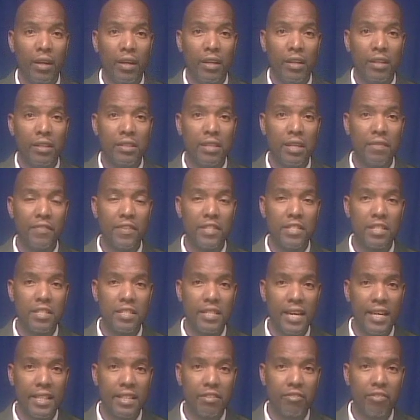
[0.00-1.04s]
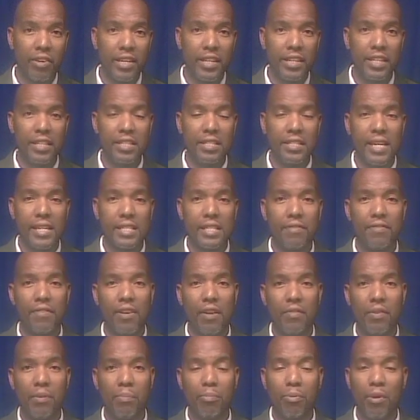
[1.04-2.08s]
The St. Vincent and the Grenadines has a
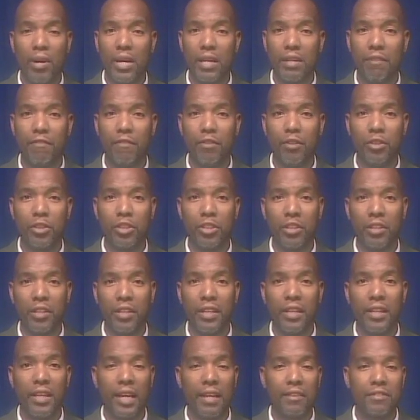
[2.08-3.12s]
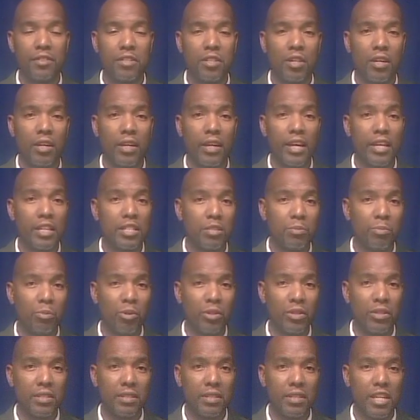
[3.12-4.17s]
very bright future in livestock
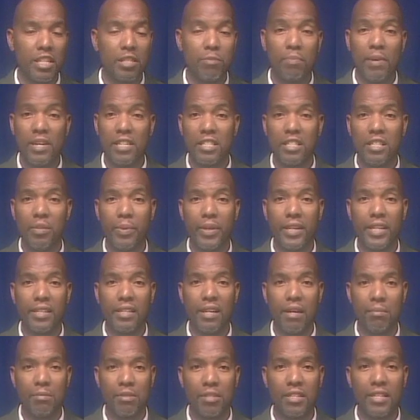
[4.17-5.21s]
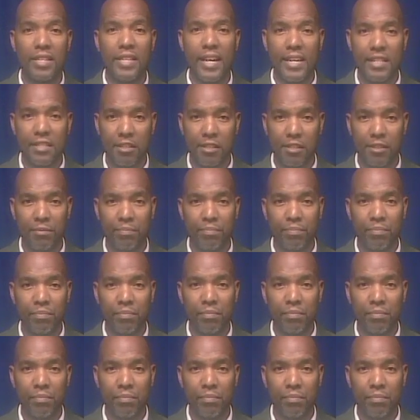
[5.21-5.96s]
export, especially when it comes to cattle.